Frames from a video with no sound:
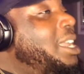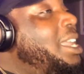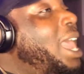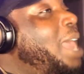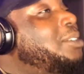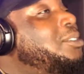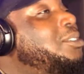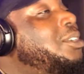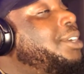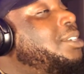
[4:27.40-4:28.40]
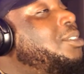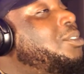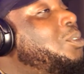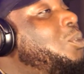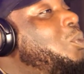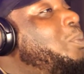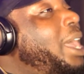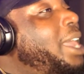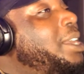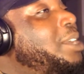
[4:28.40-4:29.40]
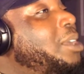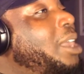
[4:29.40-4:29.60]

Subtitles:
He got taken to school by,